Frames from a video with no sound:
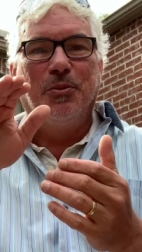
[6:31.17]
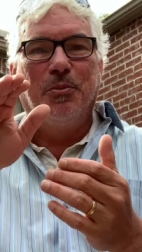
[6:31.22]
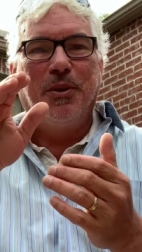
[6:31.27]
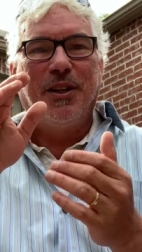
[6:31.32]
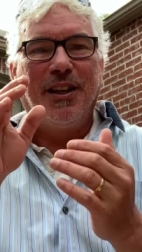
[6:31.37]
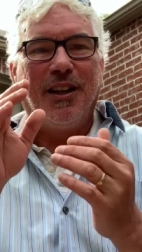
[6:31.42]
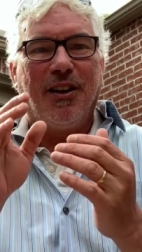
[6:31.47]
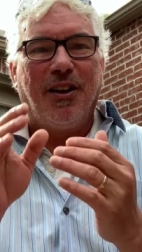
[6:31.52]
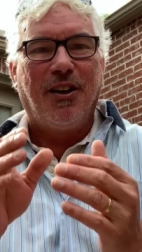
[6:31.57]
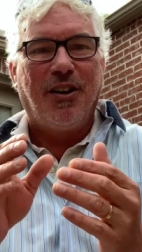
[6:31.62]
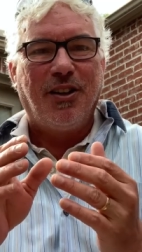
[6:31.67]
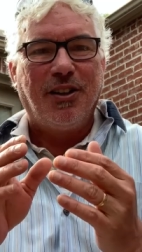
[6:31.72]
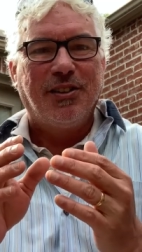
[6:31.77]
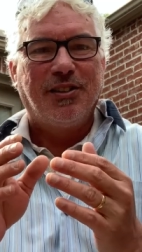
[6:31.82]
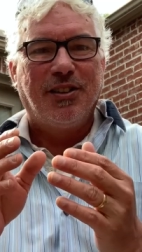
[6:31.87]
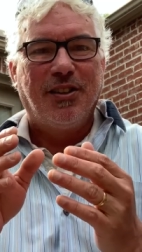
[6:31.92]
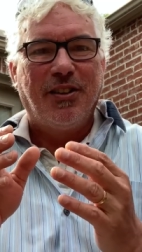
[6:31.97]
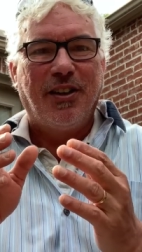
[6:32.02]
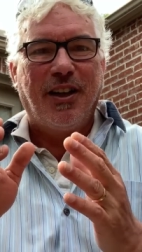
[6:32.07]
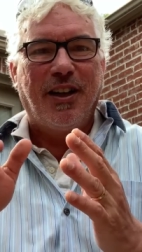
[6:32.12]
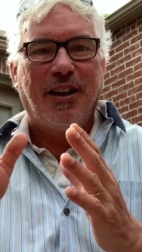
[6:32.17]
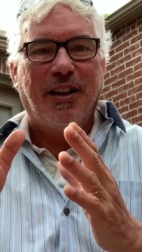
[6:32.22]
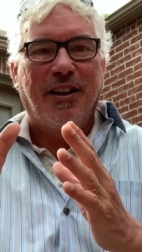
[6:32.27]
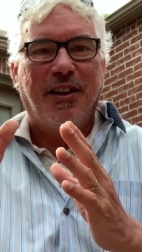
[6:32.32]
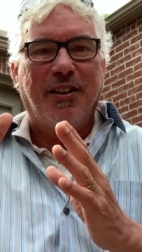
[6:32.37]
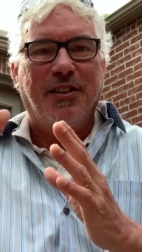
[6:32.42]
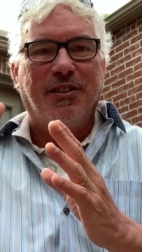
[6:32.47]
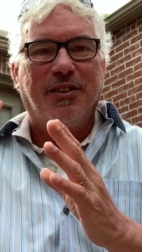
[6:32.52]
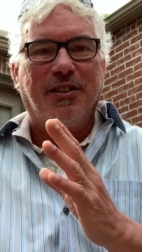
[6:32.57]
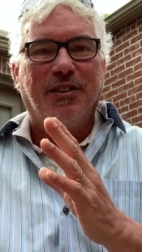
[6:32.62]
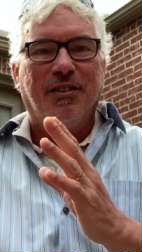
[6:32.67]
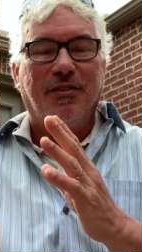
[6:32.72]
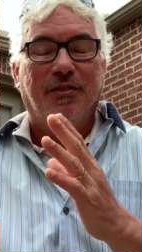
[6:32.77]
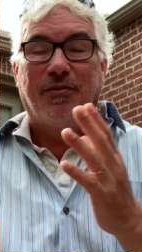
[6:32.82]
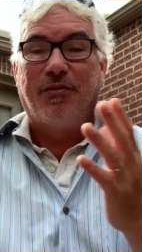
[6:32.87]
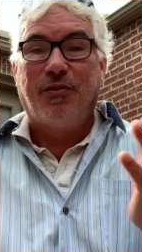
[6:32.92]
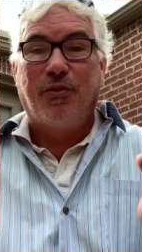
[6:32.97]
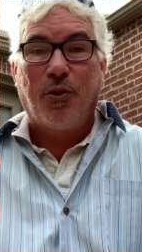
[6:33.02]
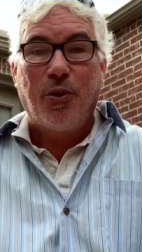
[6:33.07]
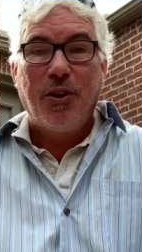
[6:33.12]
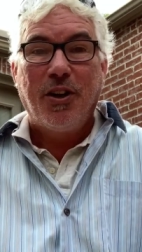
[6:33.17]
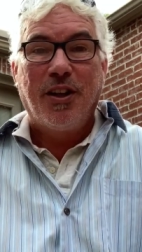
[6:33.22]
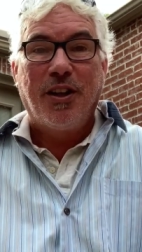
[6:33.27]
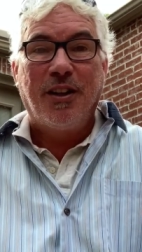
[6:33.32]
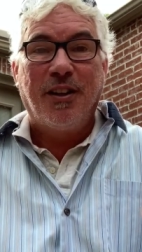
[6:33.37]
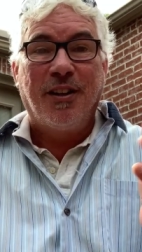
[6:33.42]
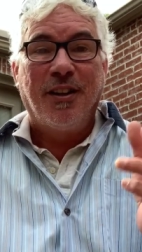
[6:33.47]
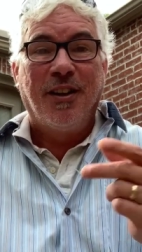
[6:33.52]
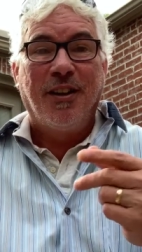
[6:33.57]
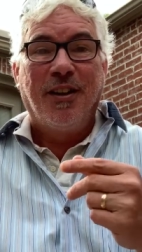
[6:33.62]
But he also has free,